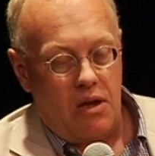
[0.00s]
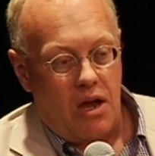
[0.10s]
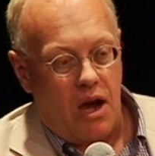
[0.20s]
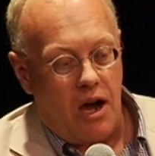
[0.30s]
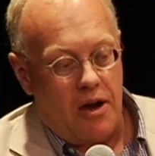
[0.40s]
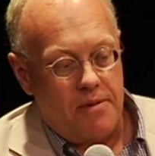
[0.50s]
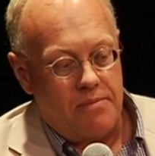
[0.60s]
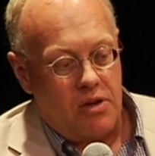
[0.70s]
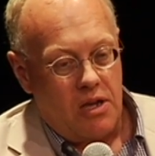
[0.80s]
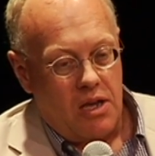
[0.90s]

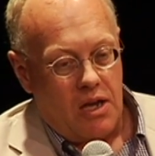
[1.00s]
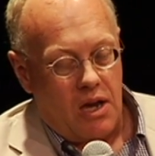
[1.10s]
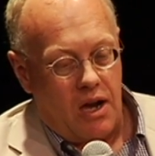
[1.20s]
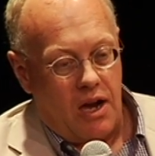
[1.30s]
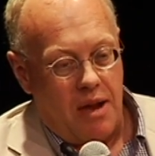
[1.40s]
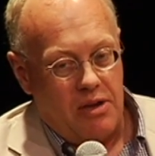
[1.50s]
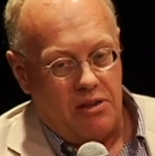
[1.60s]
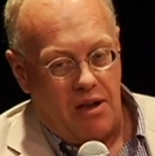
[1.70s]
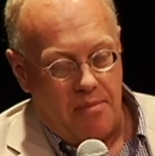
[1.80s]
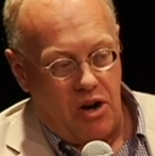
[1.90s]
I mean,
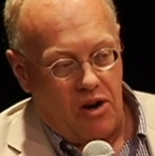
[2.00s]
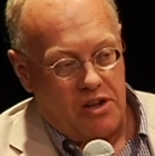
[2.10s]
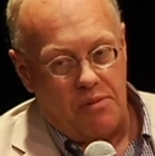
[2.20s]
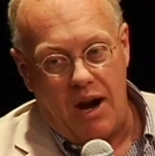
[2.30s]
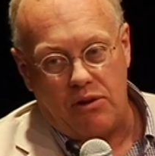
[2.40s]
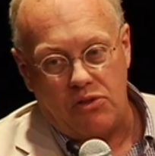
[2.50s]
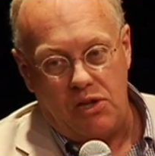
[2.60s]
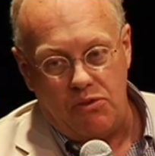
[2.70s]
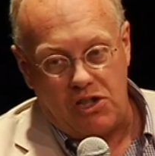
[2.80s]
American democracy was